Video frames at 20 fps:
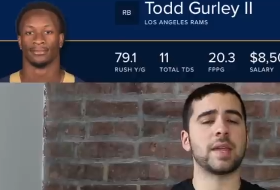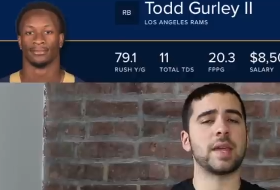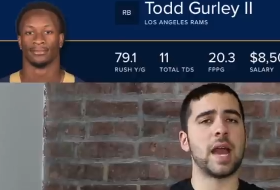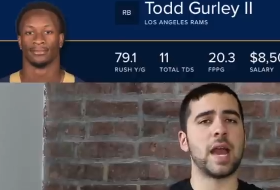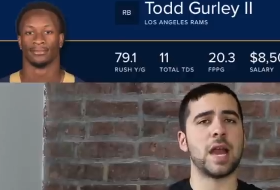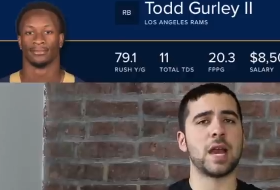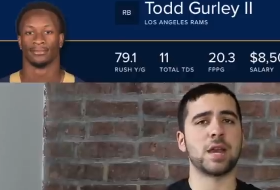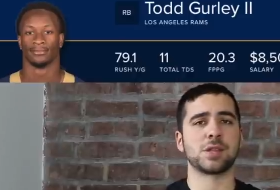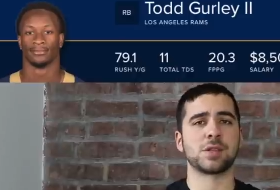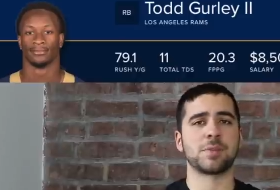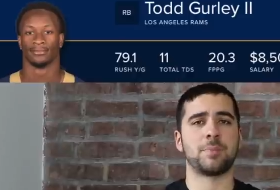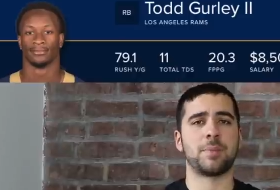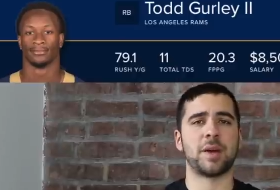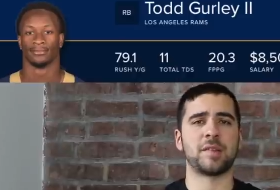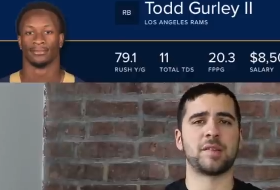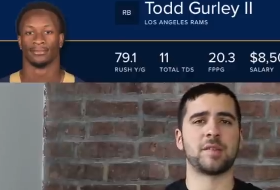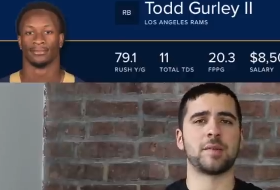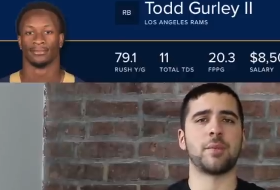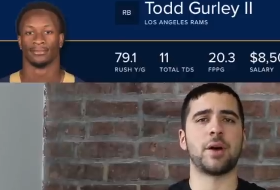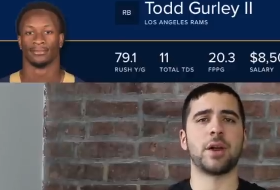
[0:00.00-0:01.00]
Speaker 1: gashed
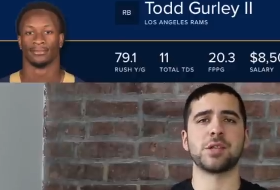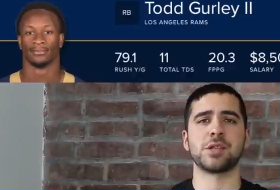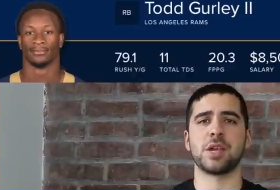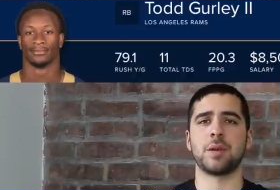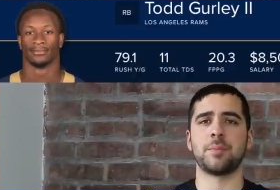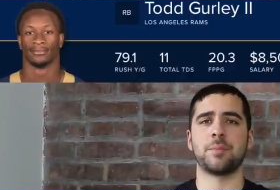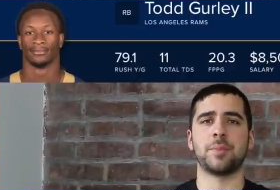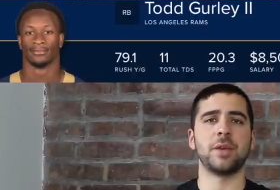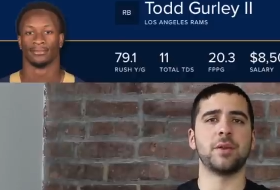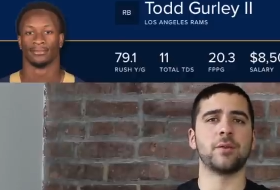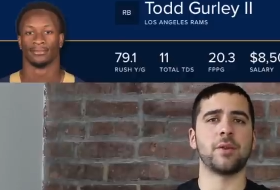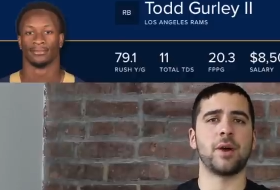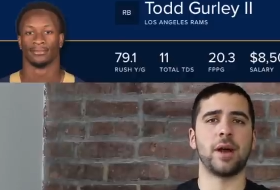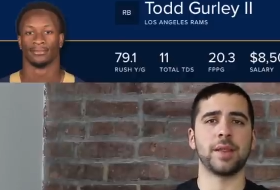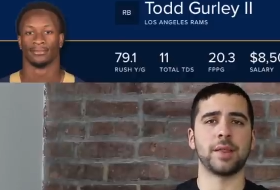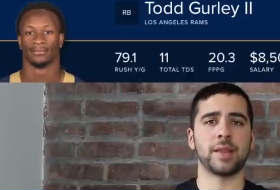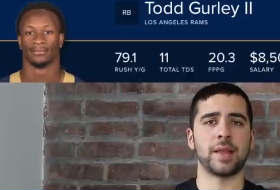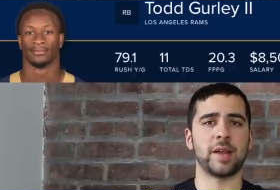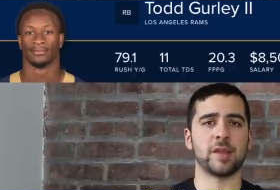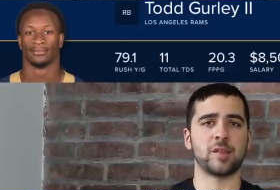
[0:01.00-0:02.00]
by Samaje
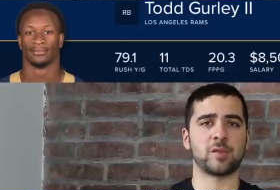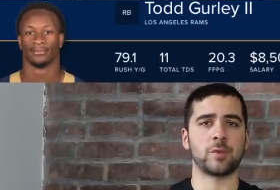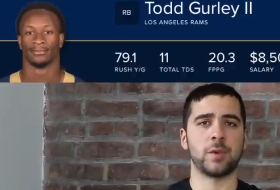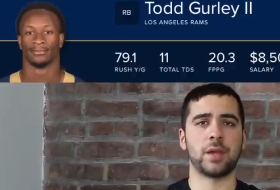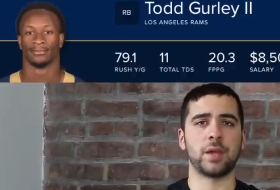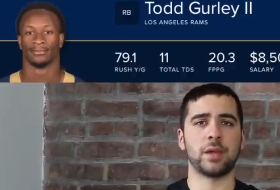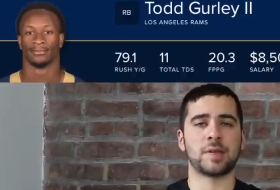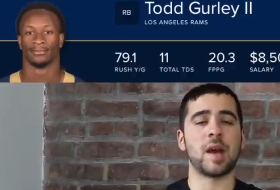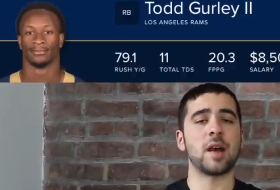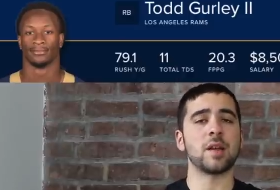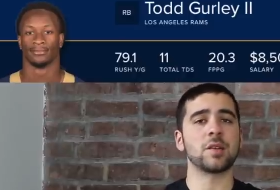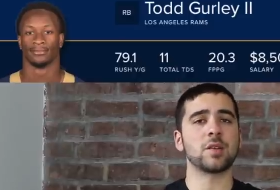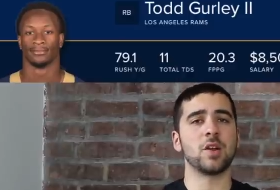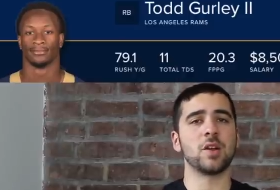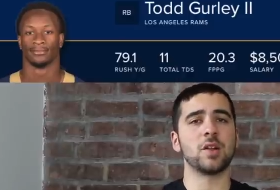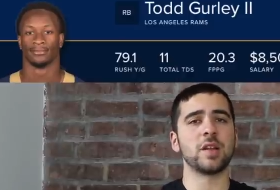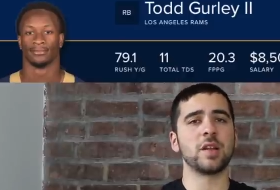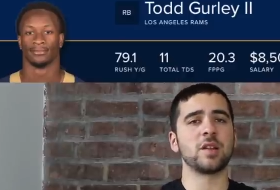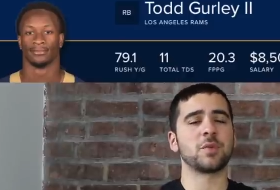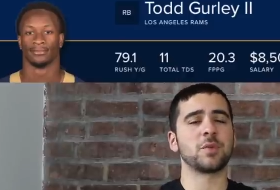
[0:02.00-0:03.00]
Perine last week. Todd
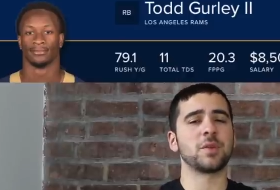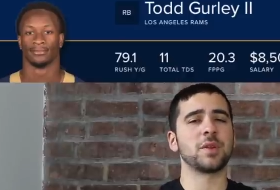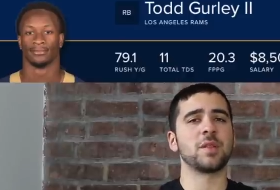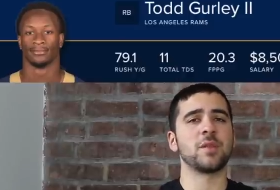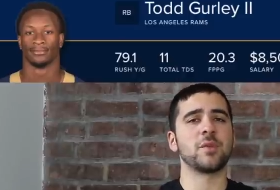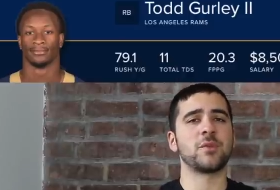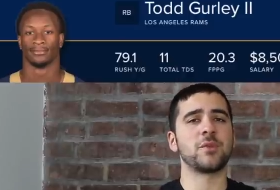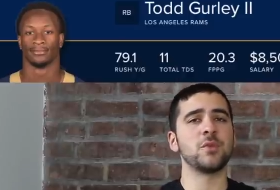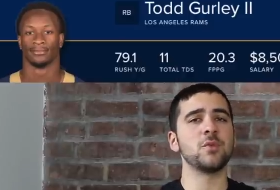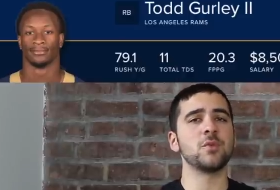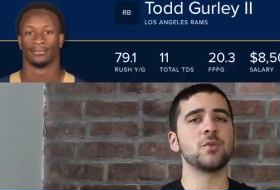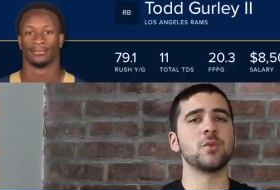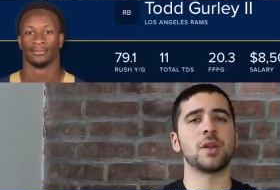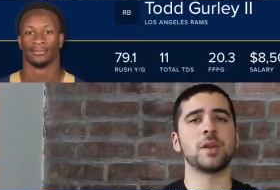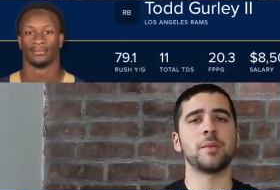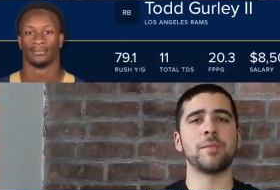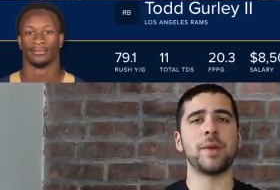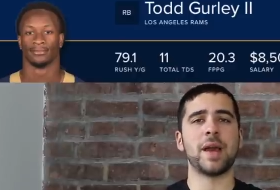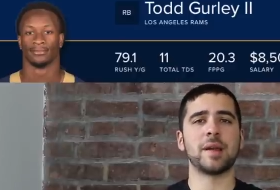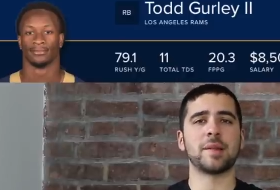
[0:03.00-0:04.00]
Gurley is one of the few
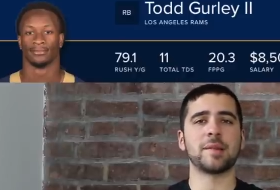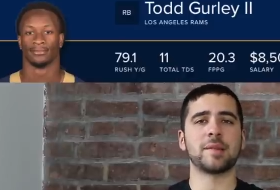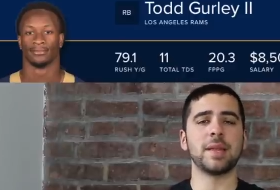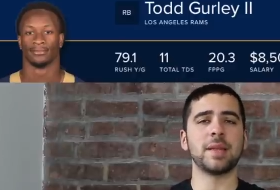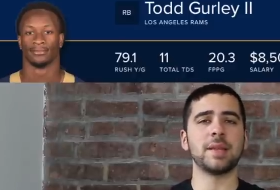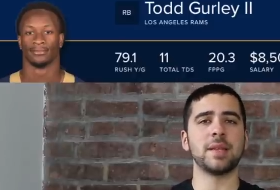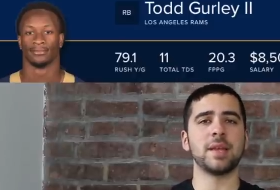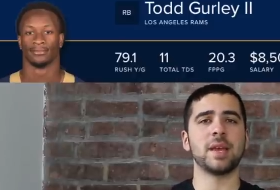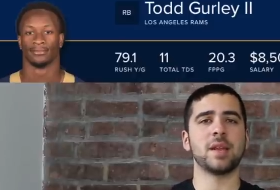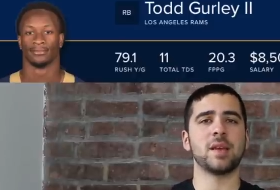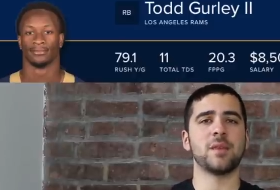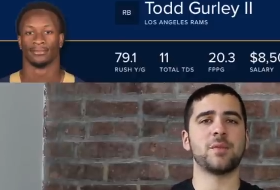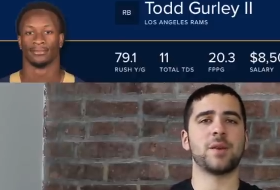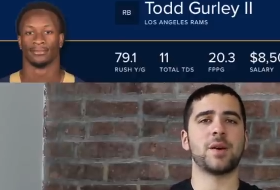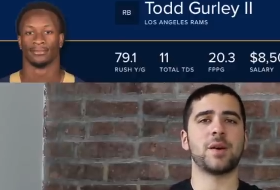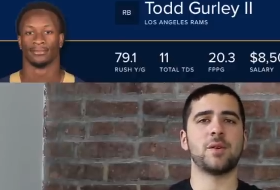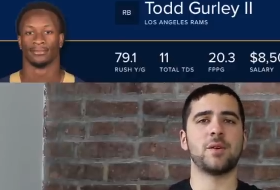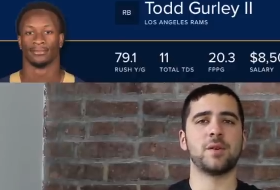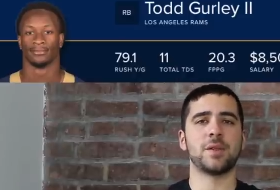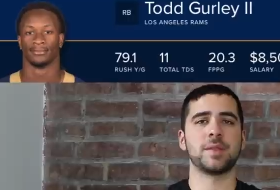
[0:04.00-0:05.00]
running backs in the N F
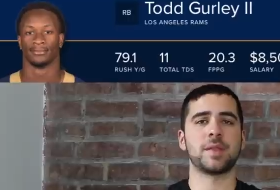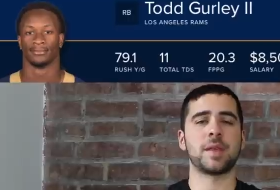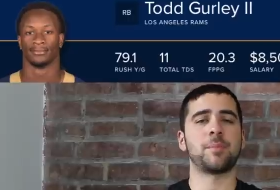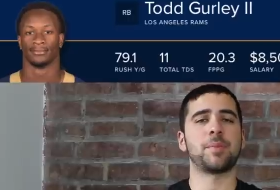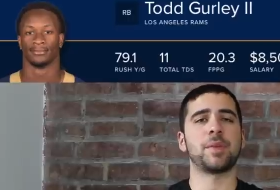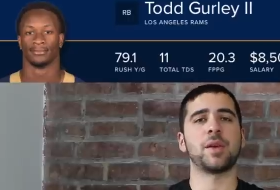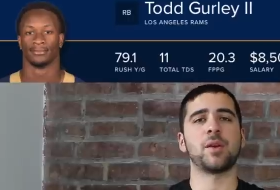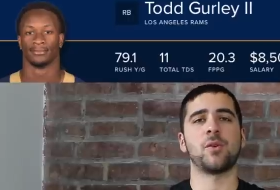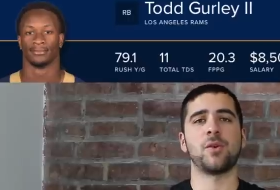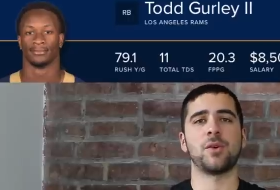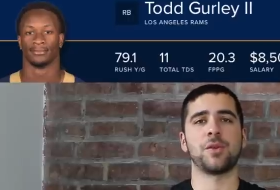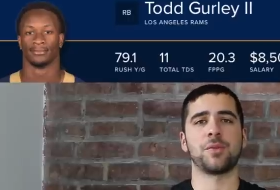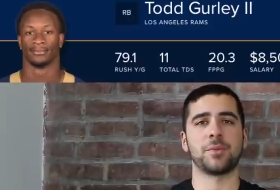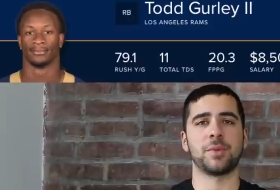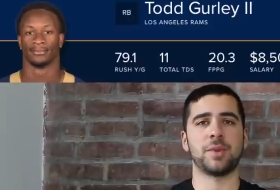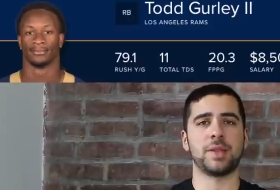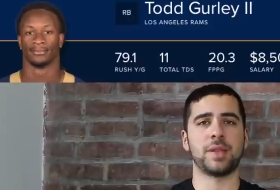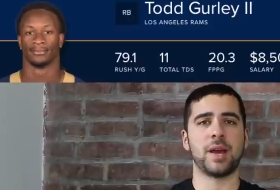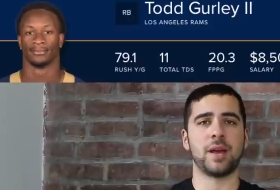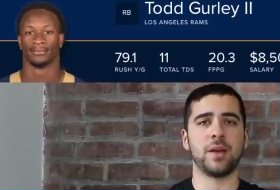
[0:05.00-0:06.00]
L that play all
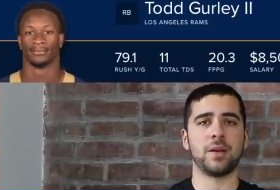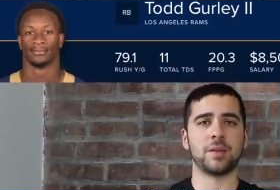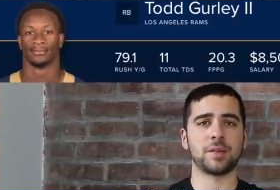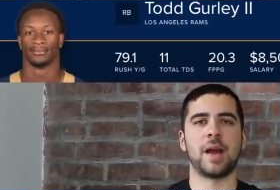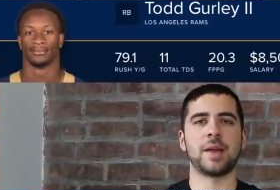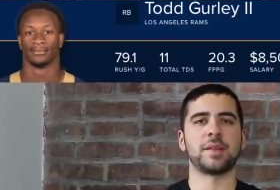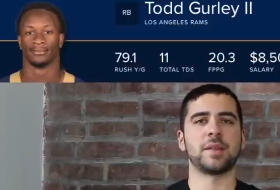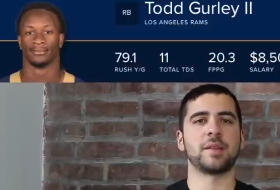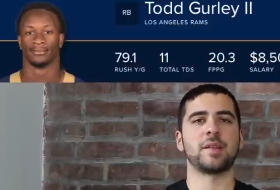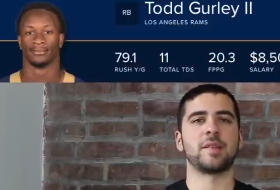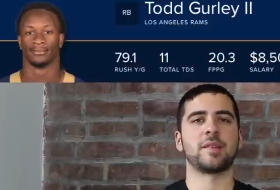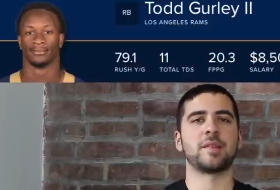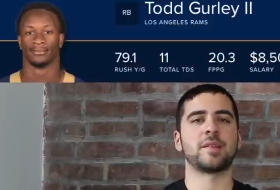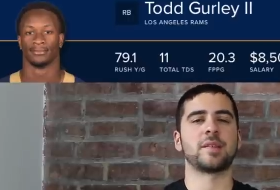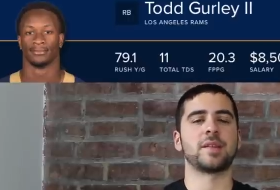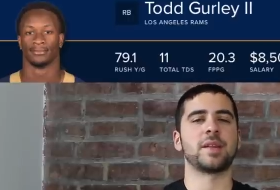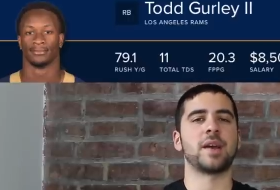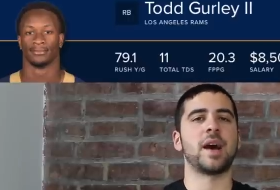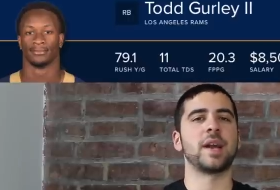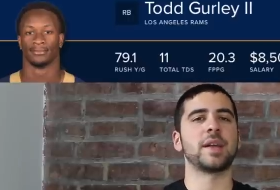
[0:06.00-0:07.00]
three downs. I think this
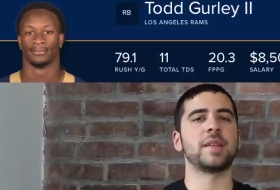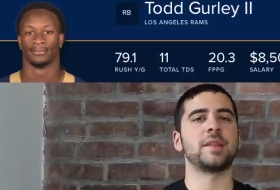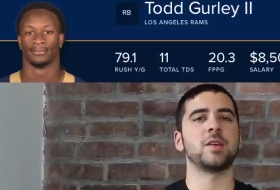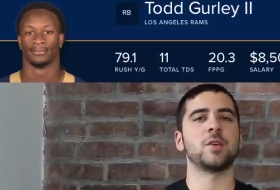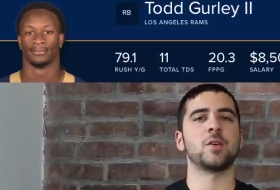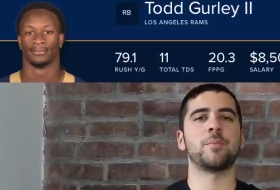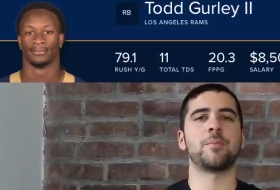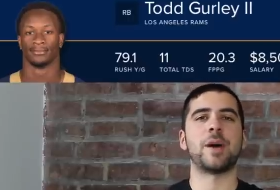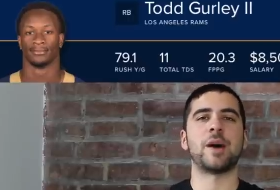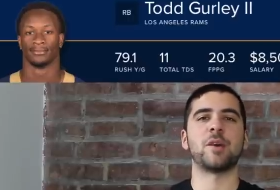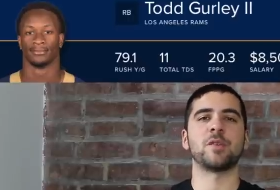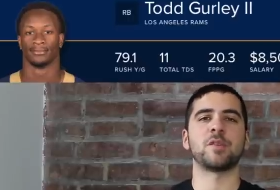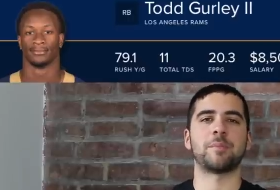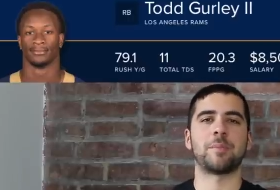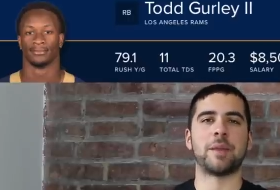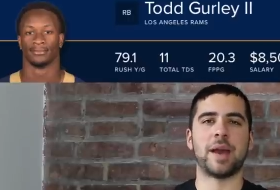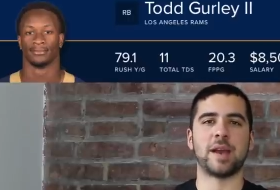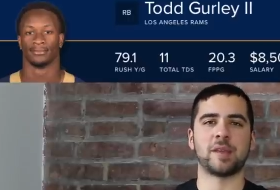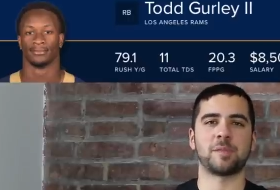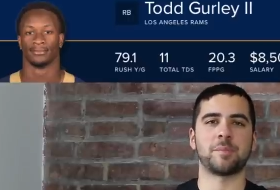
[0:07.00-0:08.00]
is an ideal bounce
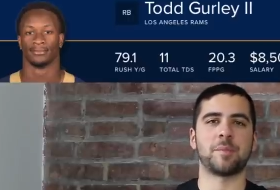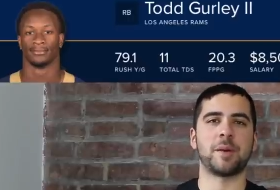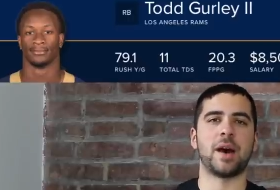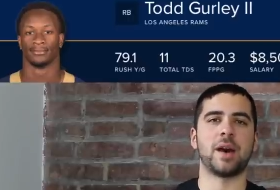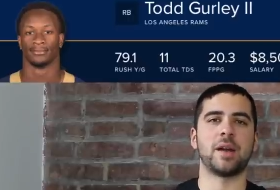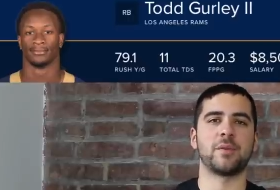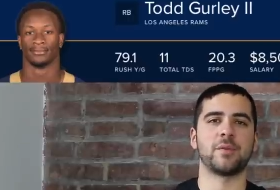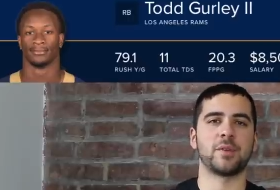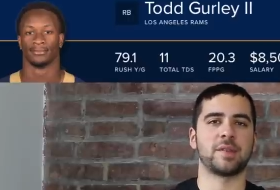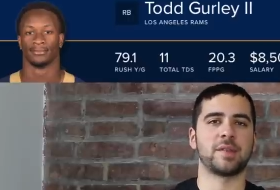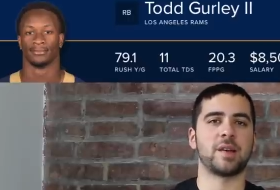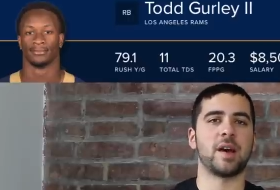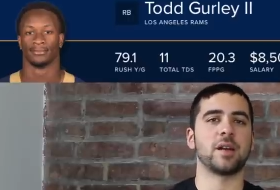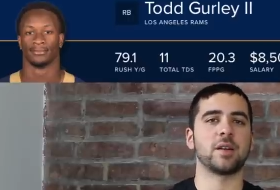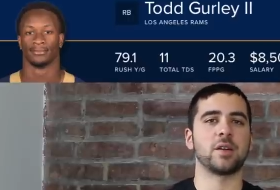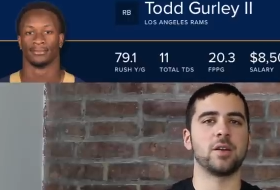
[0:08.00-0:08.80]
back spot for Todd